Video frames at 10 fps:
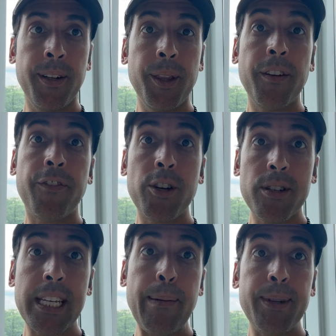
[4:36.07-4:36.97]
The
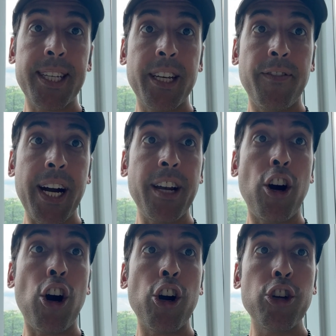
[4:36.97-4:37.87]
first step is to define
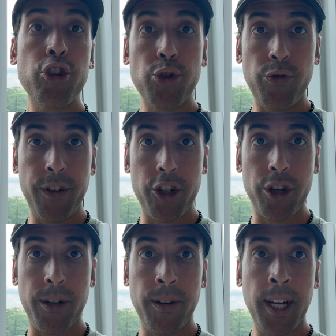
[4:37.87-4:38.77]
our true vision
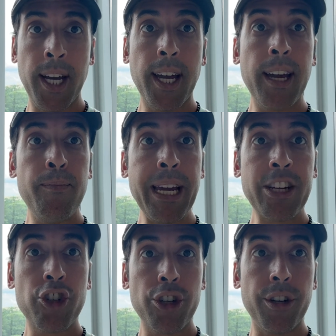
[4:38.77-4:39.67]
and make
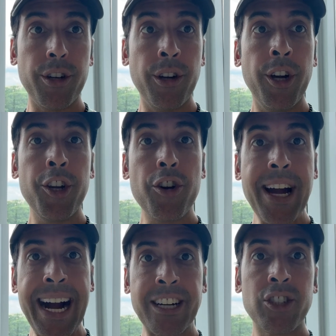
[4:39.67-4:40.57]
sure your
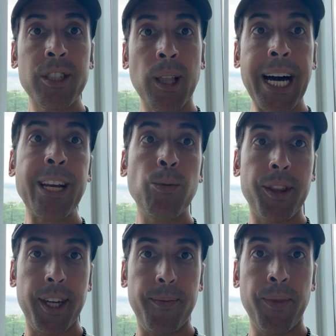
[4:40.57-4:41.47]
actions align
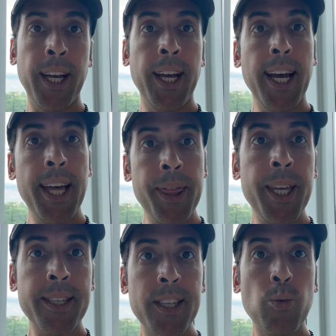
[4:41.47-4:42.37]
with it. And
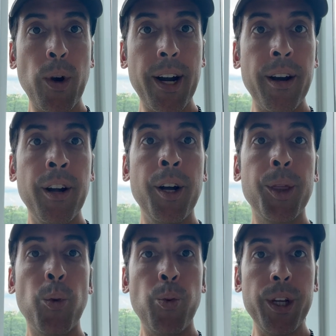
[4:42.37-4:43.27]
this is where
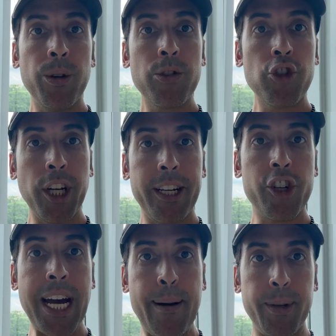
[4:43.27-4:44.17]
the real change
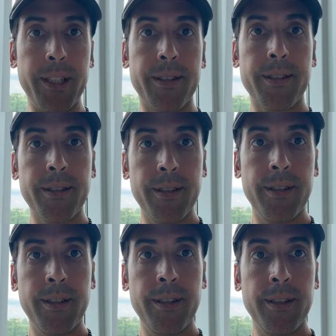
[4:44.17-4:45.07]
happens.
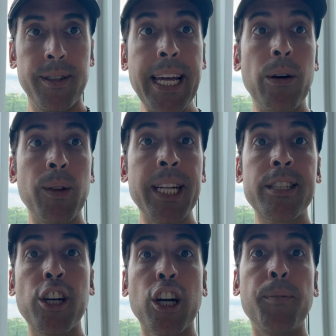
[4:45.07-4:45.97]
Now, let's
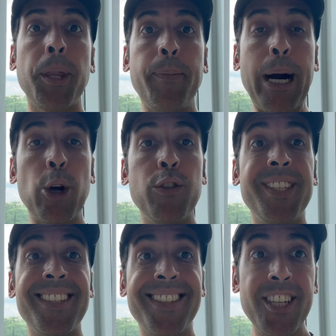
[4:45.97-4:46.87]
talk about the power of
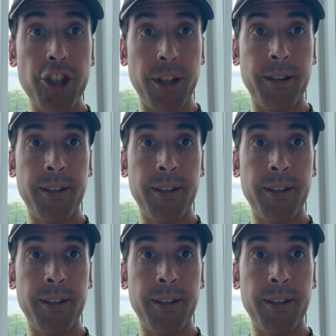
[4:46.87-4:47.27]
decision.